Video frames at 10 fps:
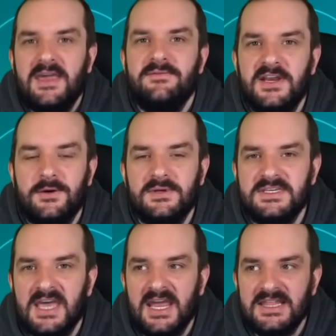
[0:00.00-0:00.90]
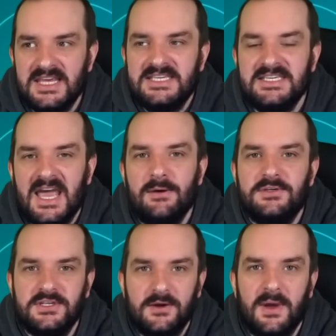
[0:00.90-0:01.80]
a video and say this is how
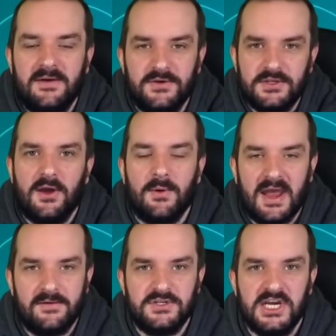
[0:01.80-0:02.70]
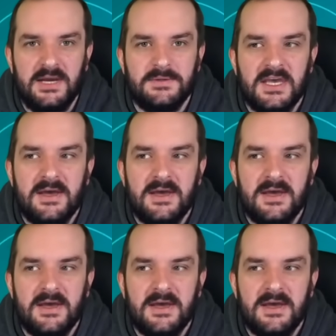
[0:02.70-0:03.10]
to do it if you don't have chips,